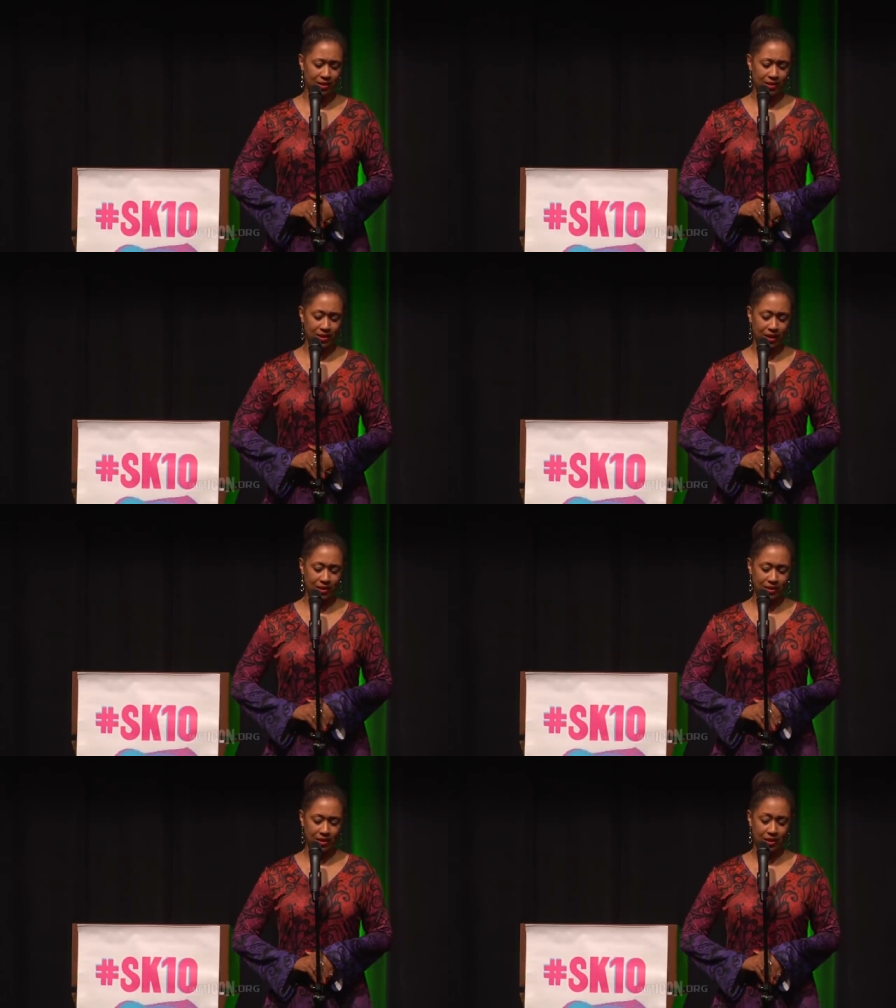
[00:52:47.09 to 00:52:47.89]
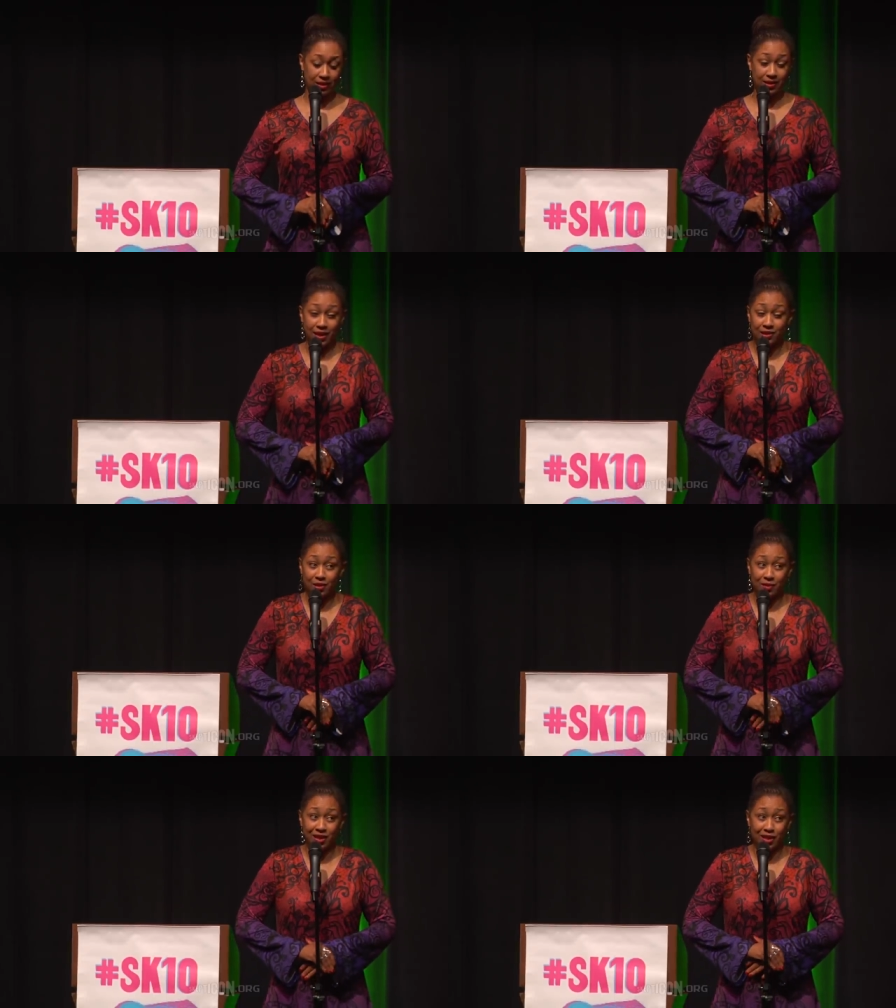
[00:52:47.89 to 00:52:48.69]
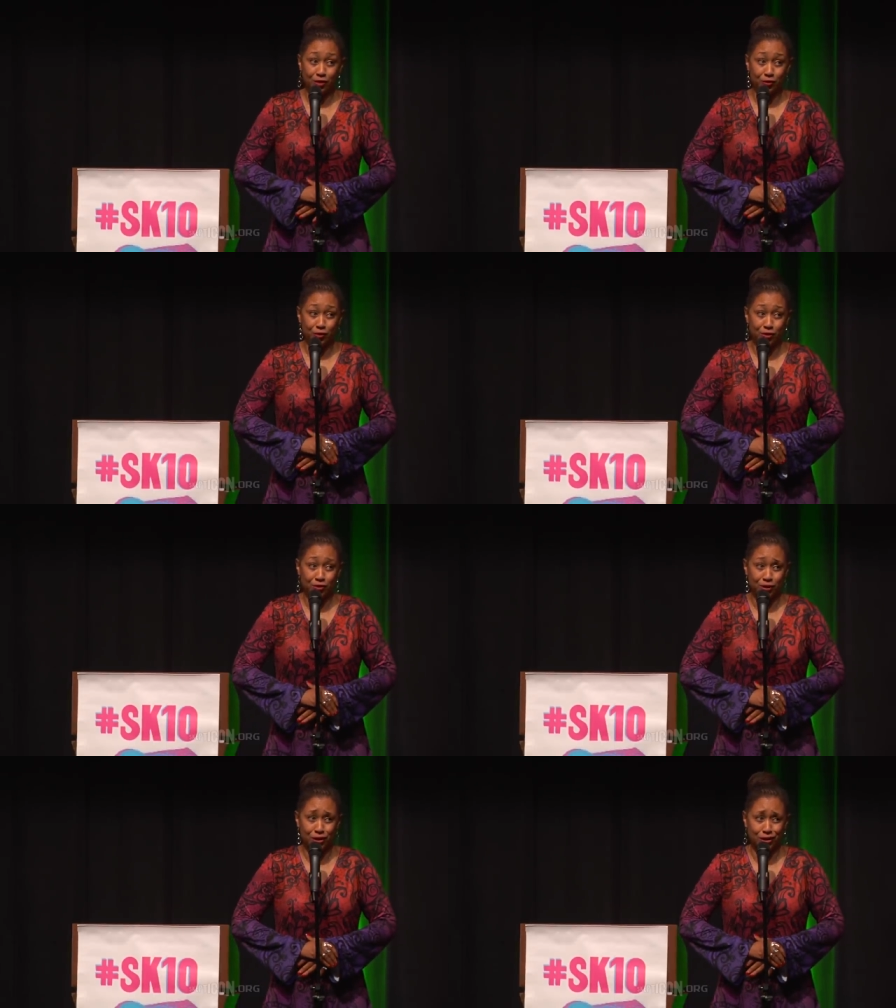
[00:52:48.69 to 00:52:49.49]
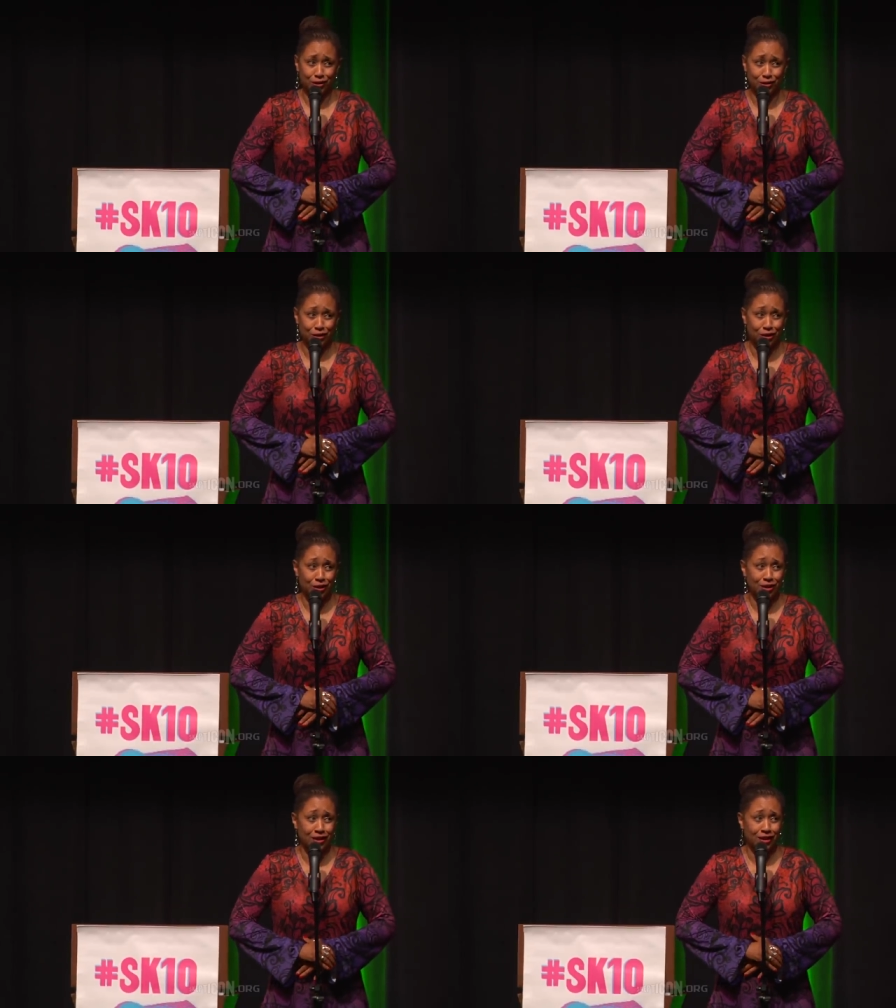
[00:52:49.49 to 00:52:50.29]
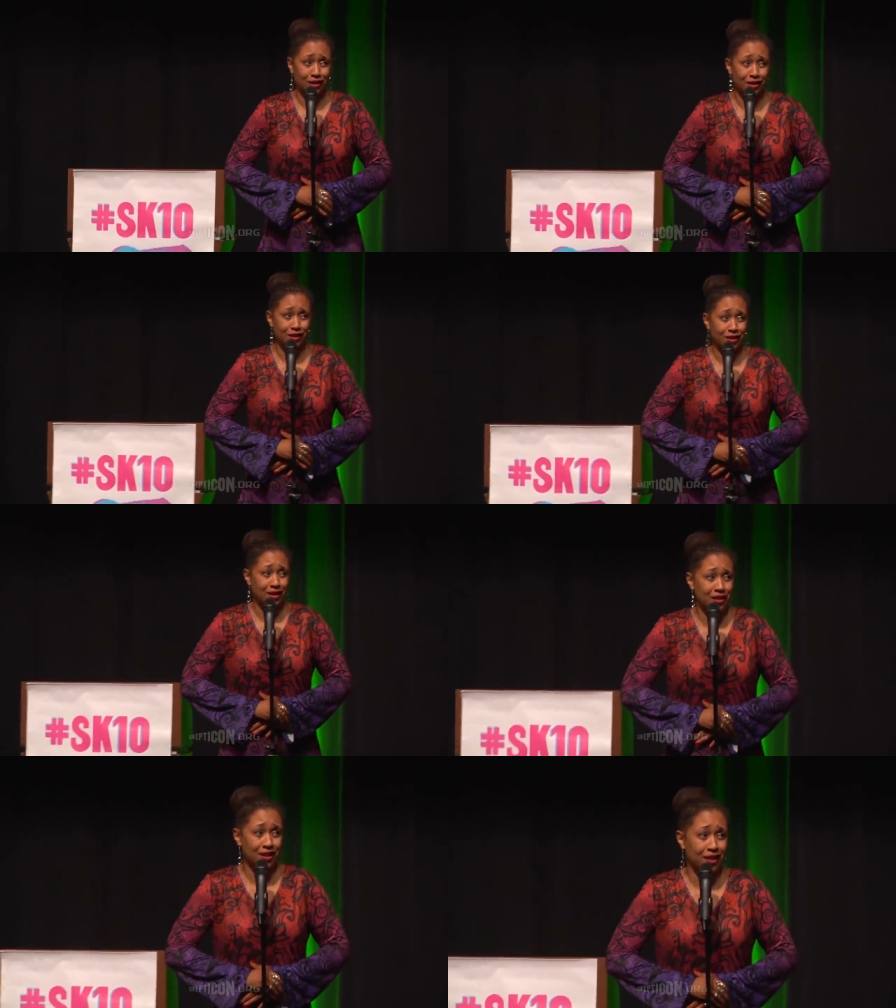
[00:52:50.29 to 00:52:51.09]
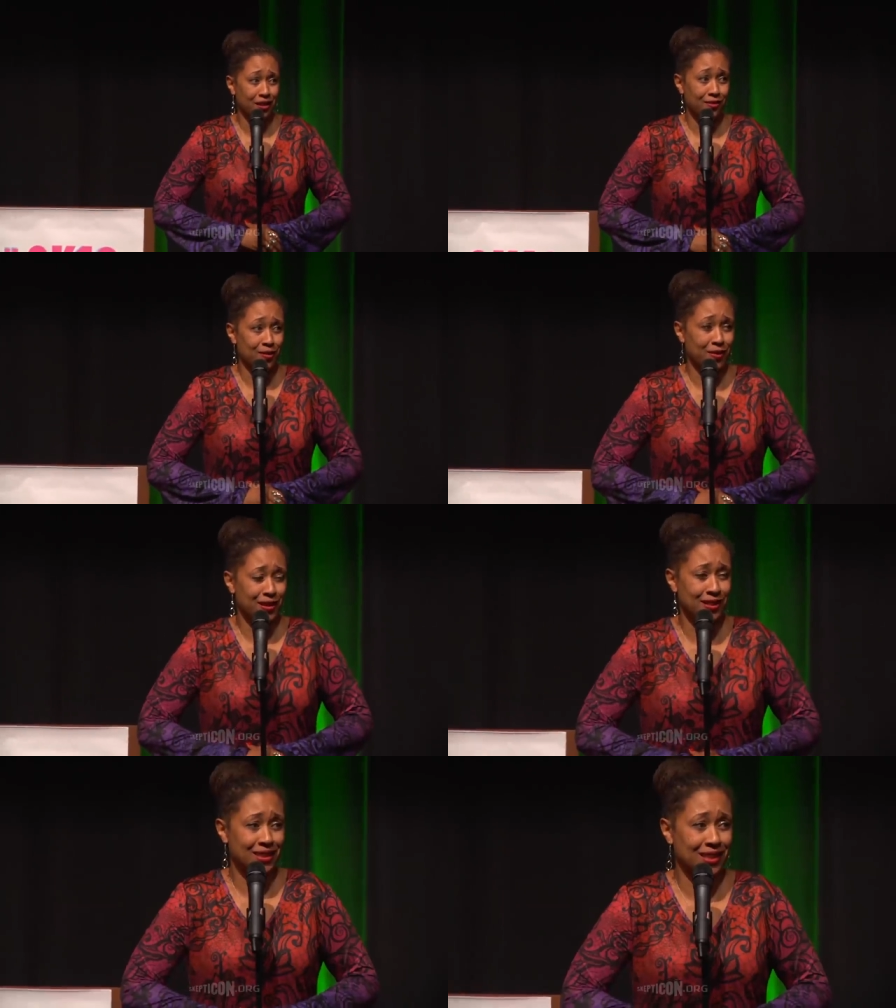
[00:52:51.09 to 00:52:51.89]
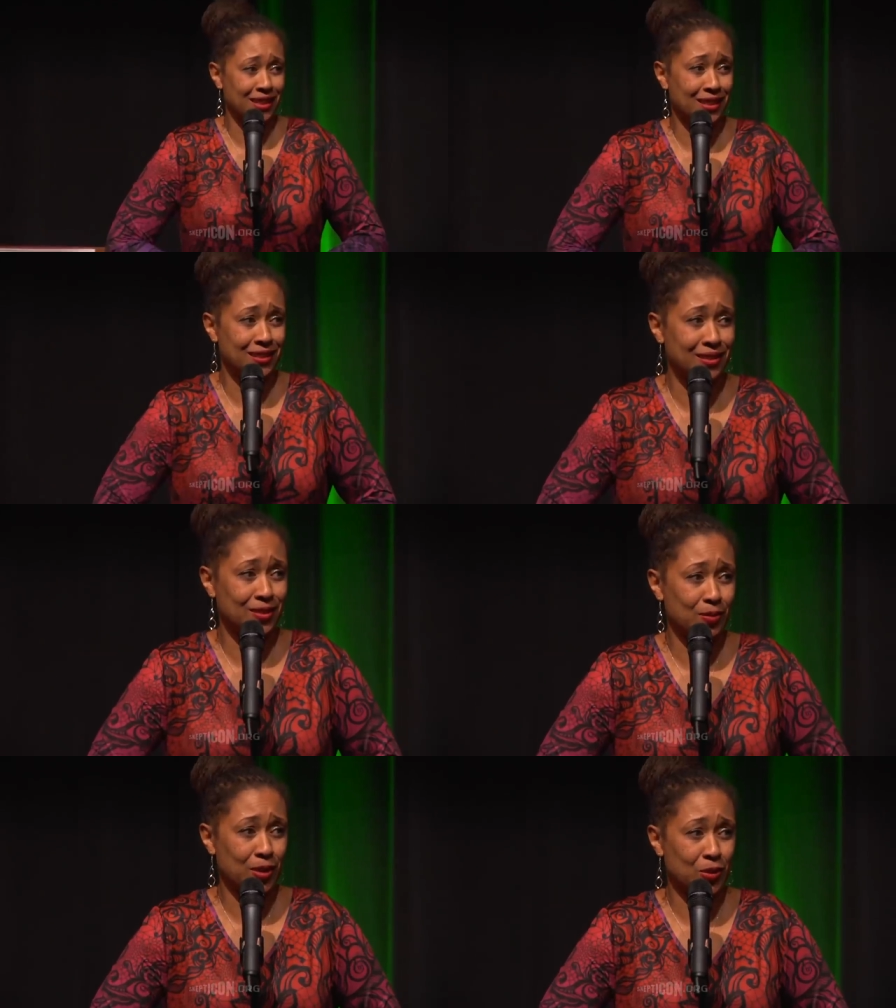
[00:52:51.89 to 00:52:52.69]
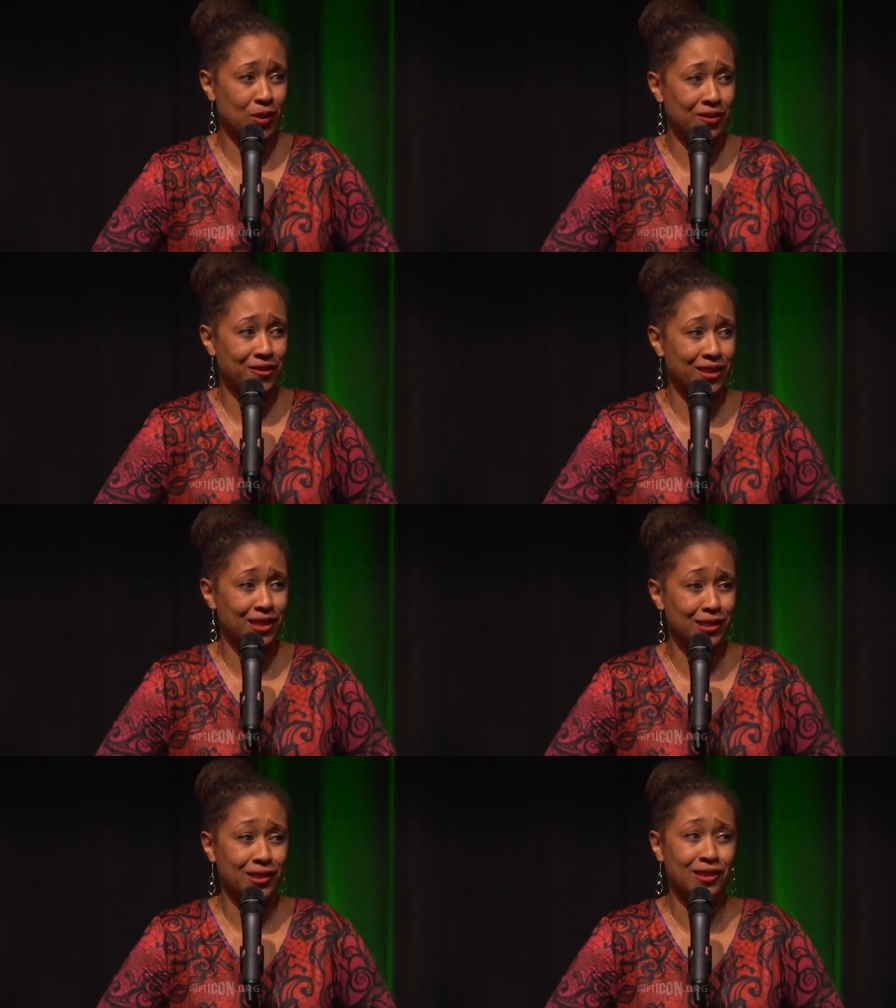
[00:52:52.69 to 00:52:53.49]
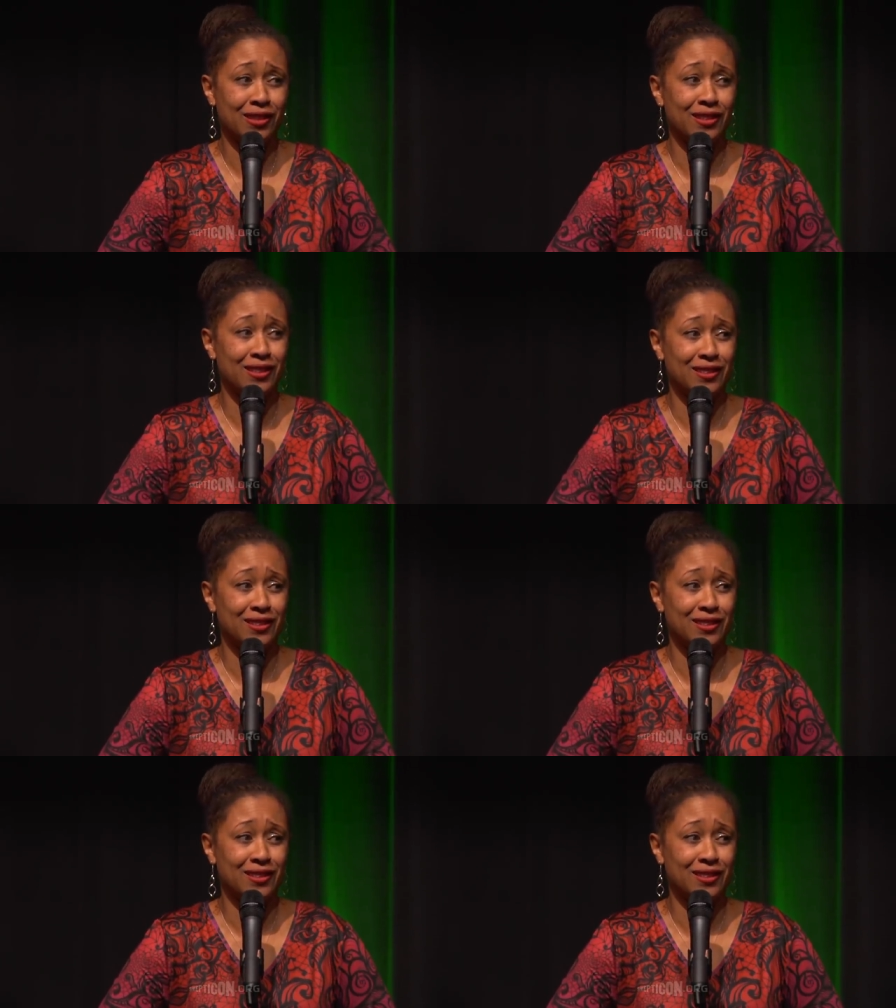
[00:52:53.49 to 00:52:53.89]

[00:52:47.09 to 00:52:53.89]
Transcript: This is actually, this is actually my anniversary year, uh, everybody. Uh, this is my 25th year.